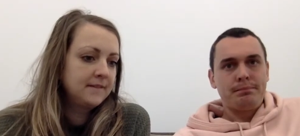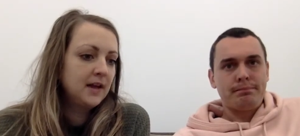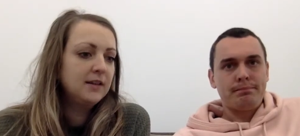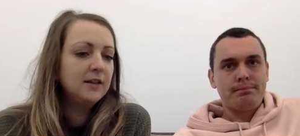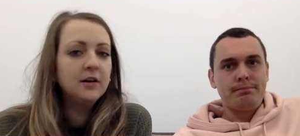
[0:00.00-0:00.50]

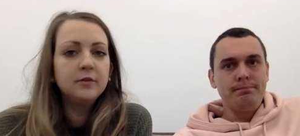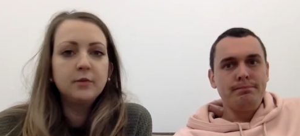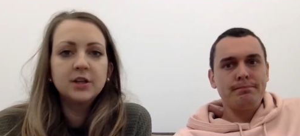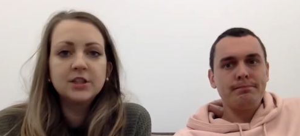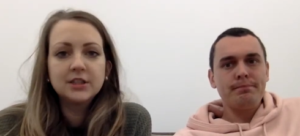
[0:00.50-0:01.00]
Speaker 1: I love
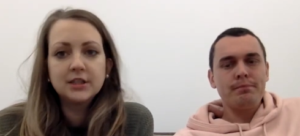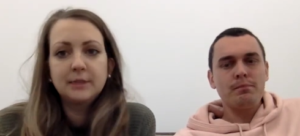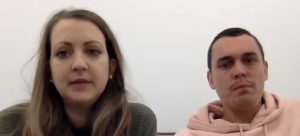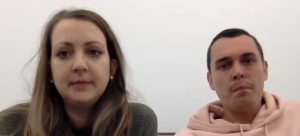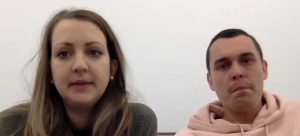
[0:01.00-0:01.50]
watching
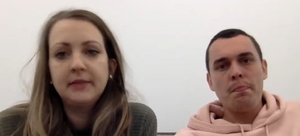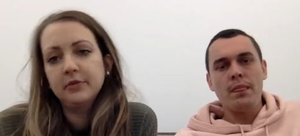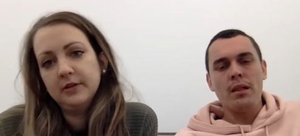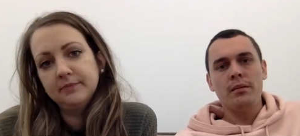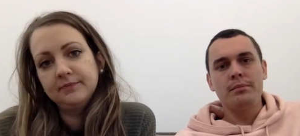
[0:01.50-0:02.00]
JP paint
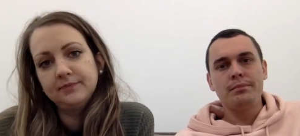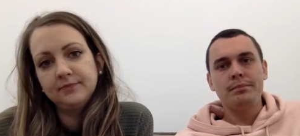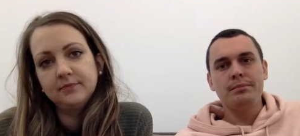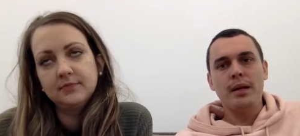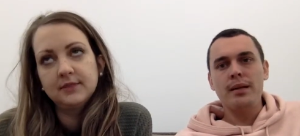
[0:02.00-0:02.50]
with them.
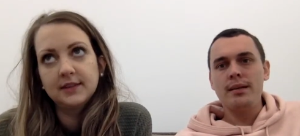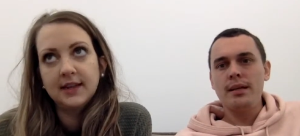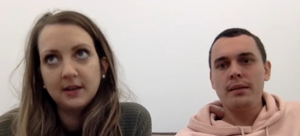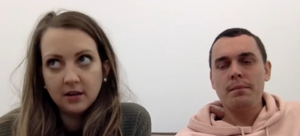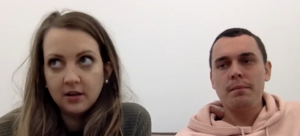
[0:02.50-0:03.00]
Painting.
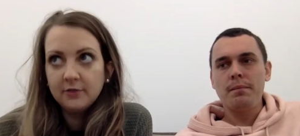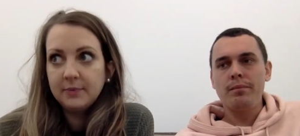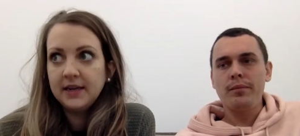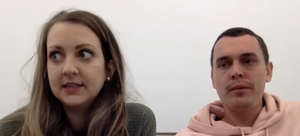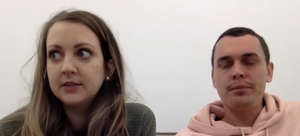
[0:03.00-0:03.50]
They love
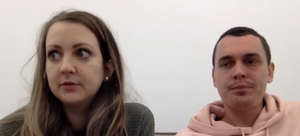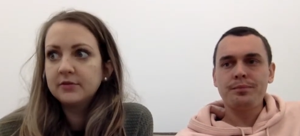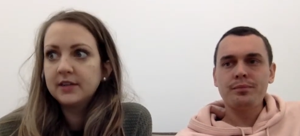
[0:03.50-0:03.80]
painting with